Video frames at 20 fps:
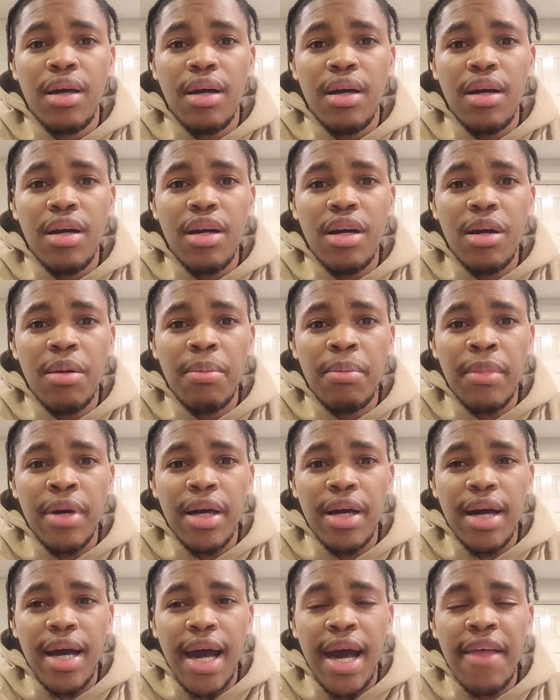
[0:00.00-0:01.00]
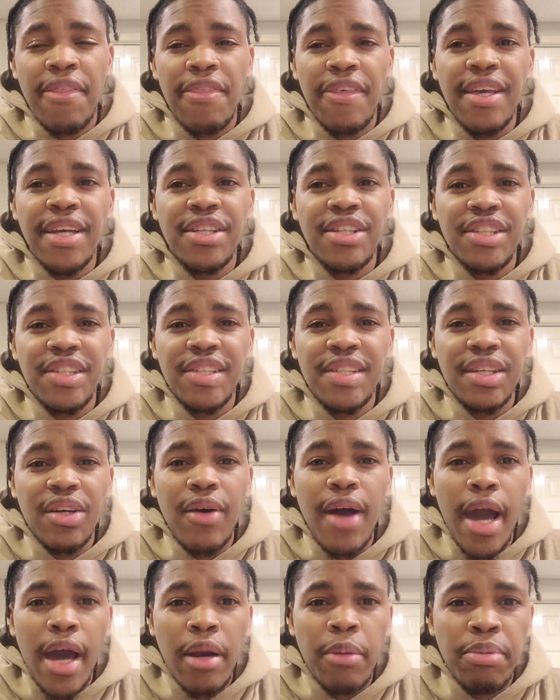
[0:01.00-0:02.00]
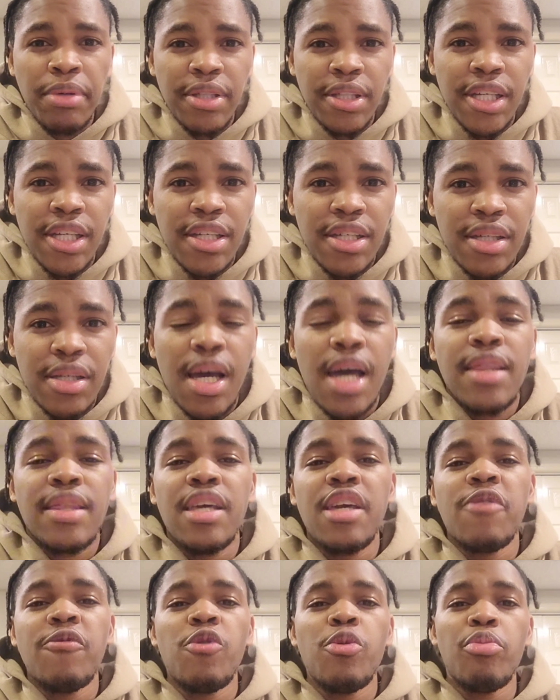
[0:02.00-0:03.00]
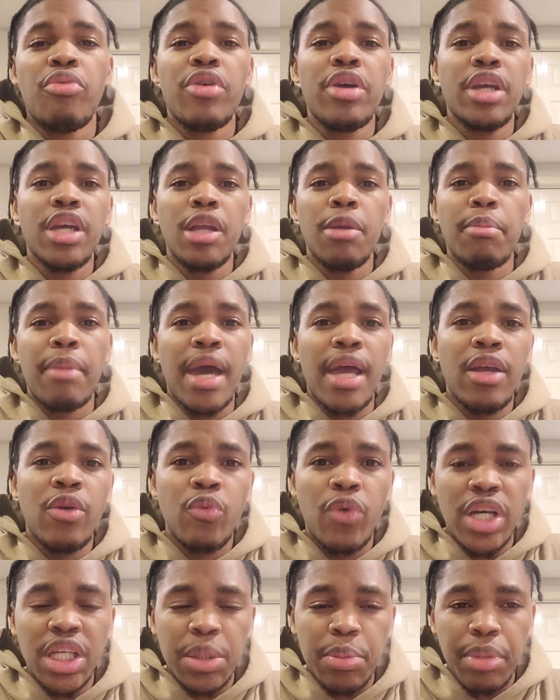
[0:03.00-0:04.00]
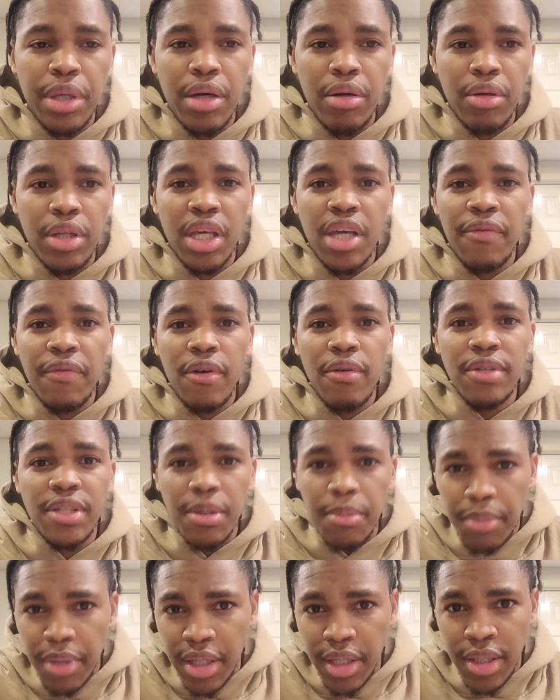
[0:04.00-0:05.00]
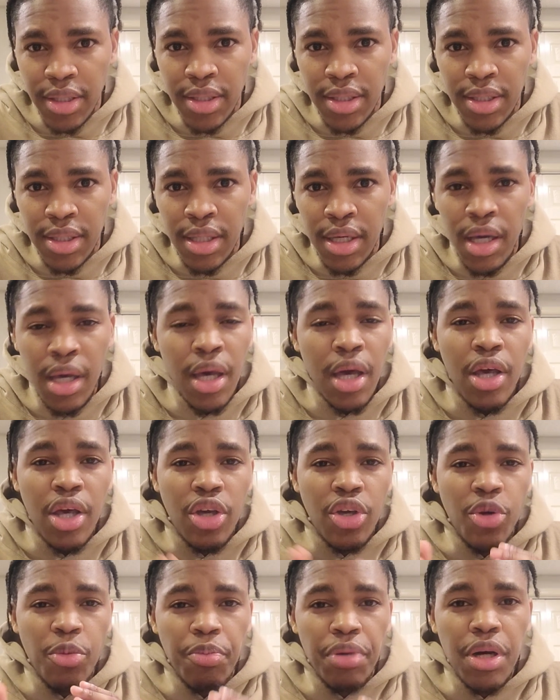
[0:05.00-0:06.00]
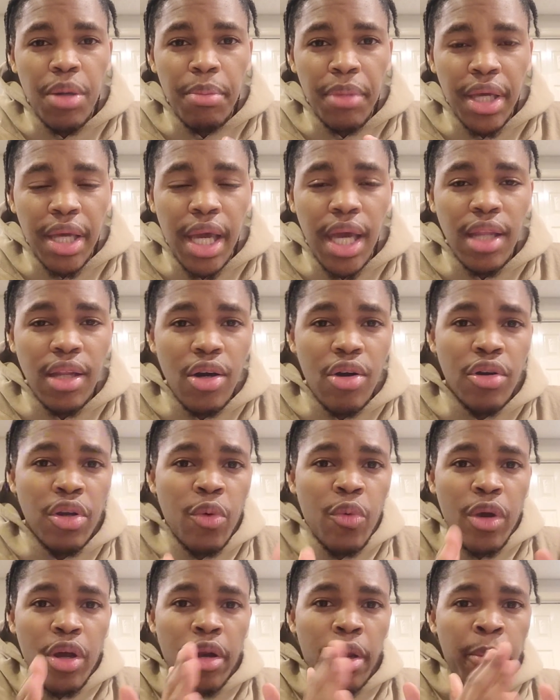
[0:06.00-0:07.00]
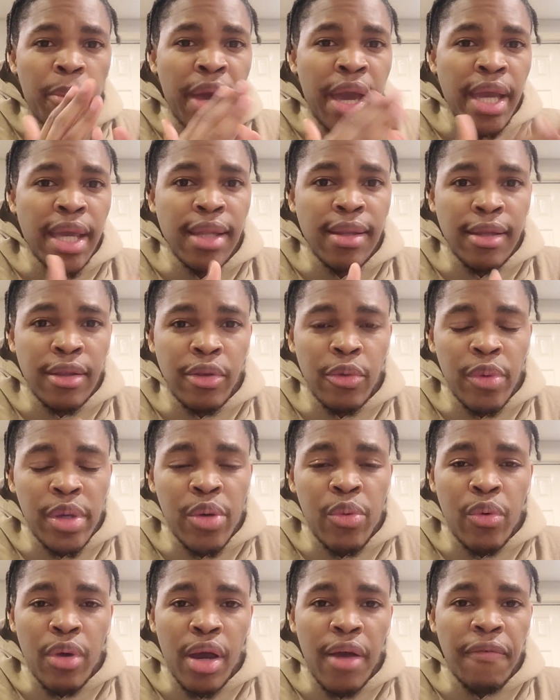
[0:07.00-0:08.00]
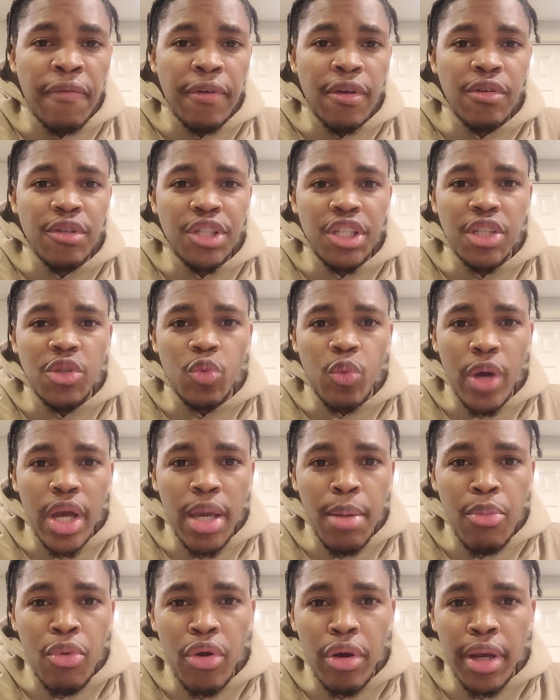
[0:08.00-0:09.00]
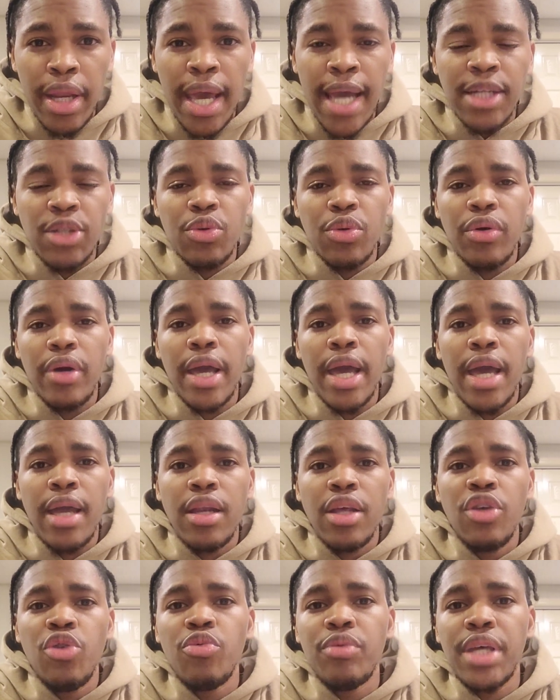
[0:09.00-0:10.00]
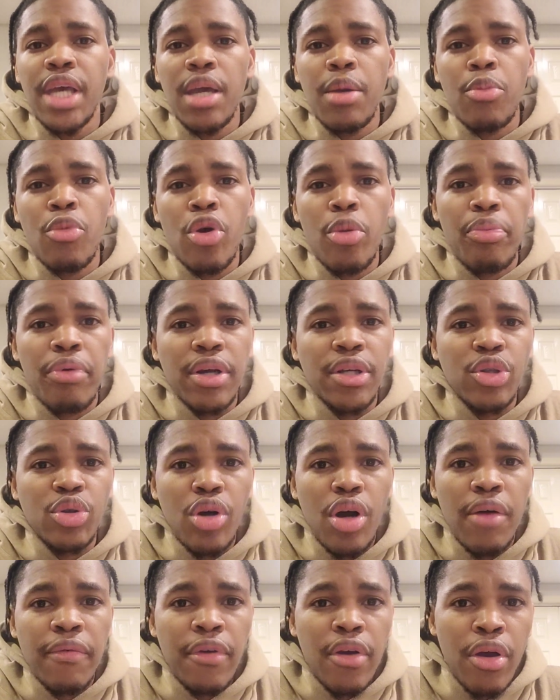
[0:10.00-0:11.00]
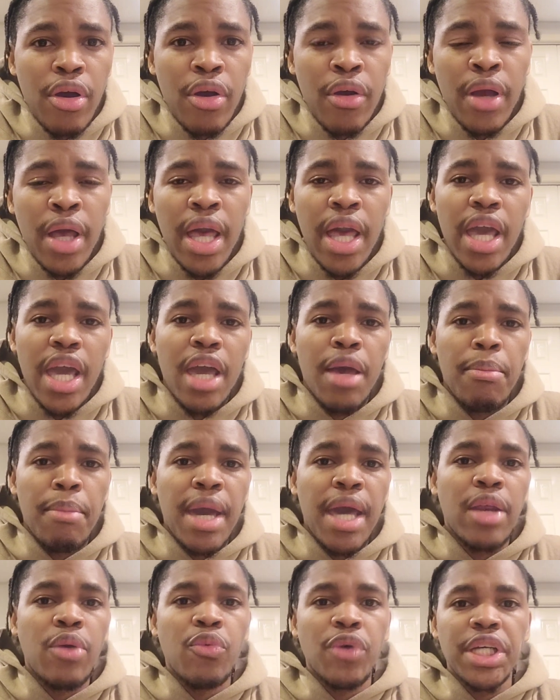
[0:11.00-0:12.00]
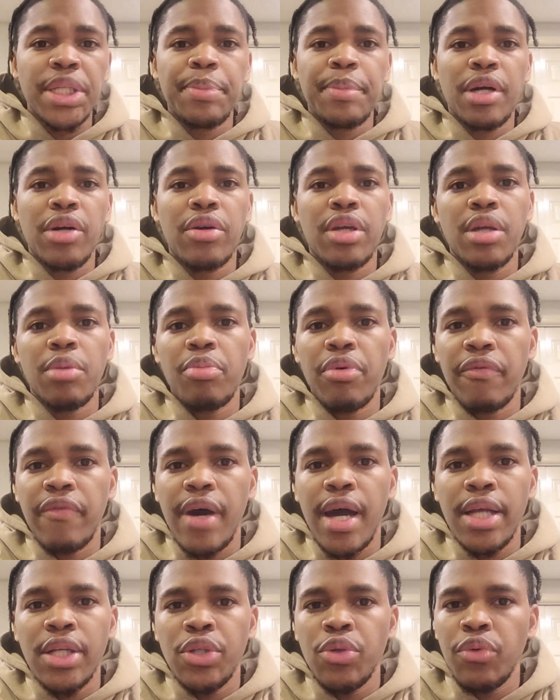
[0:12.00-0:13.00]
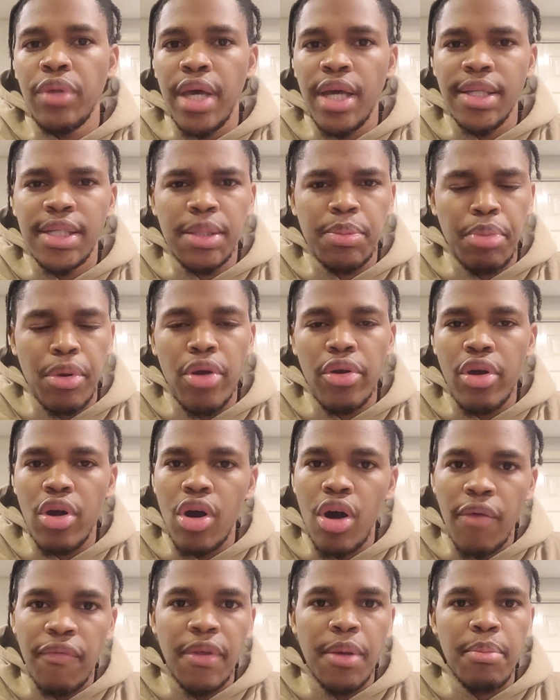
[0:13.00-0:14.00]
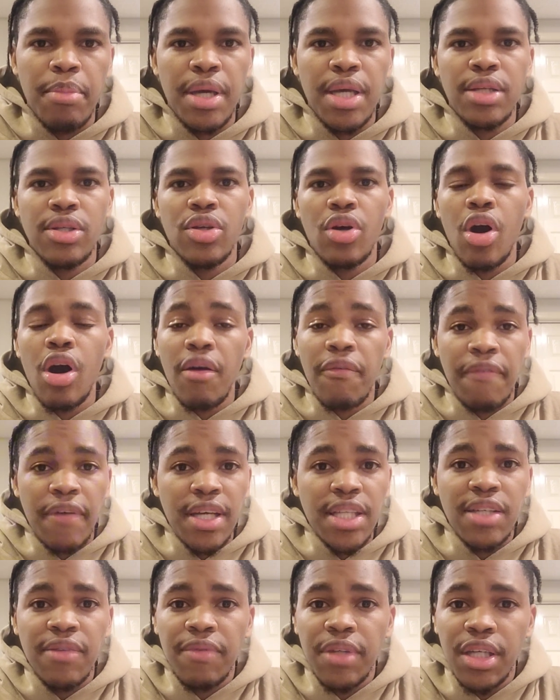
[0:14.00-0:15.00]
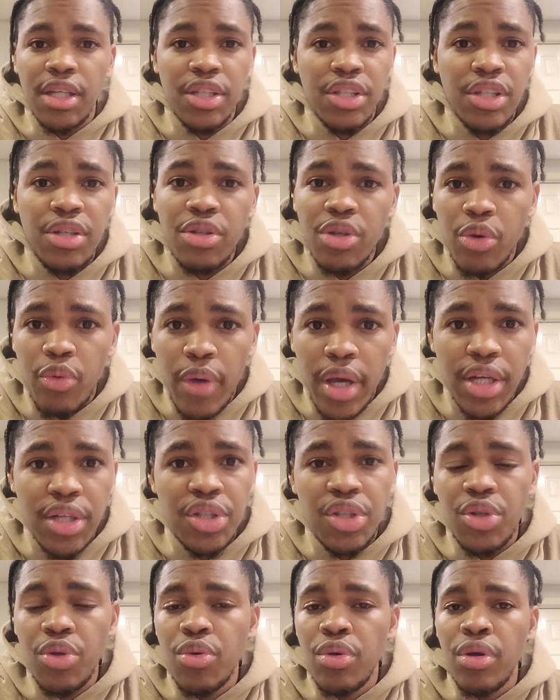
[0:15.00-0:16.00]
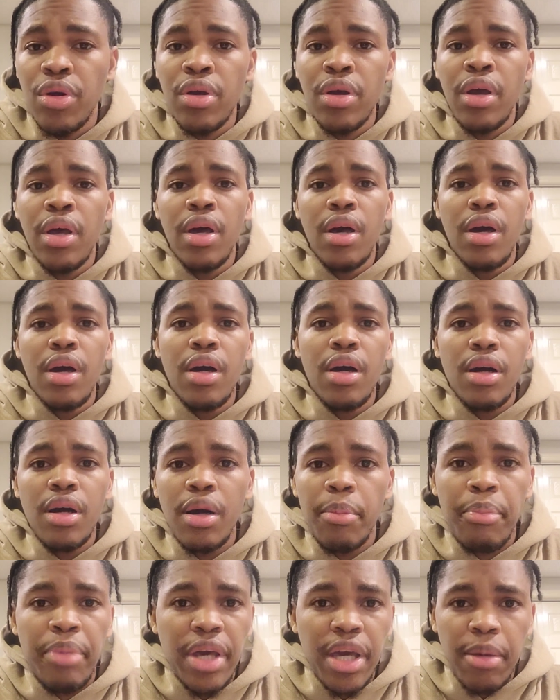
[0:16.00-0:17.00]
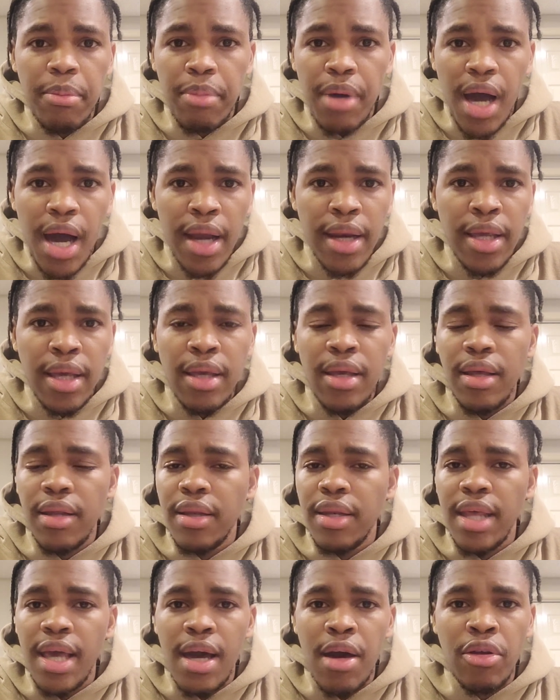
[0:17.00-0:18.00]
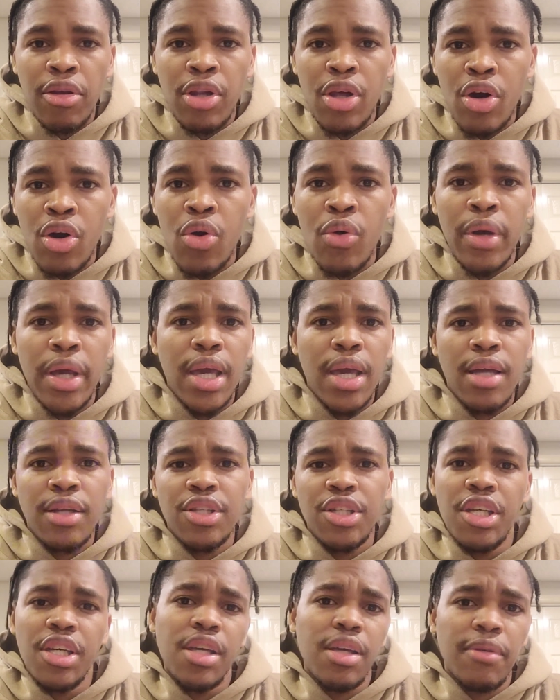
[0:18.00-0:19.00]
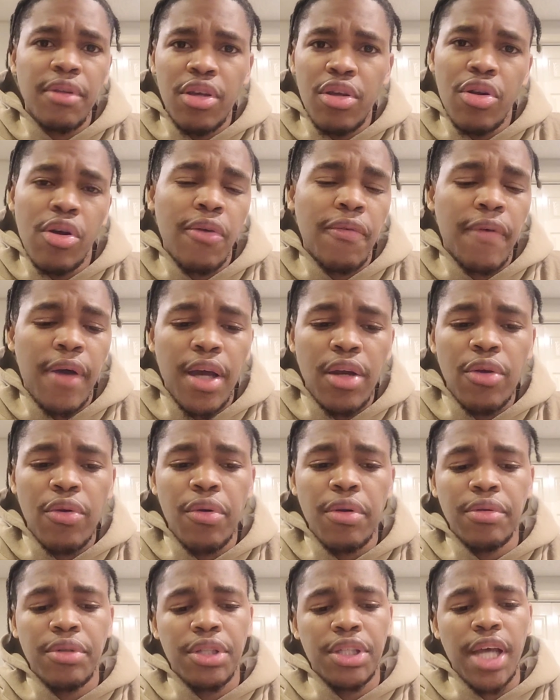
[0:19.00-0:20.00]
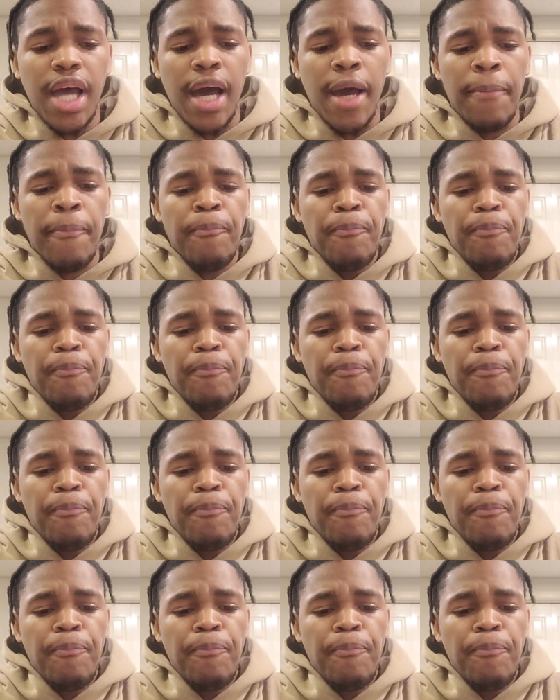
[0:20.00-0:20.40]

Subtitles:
I think she's still out of position. I think if you bring in Maddie Westbeld, give her some minutes, you put Michaela Onyewerre back at the 3 where I feel she's way more natural at, you take more pressure off her, and Maddie Westbeld can provide you that spark off the bench offensively because she's a great shooter, big body down low, and she can, find her own shot.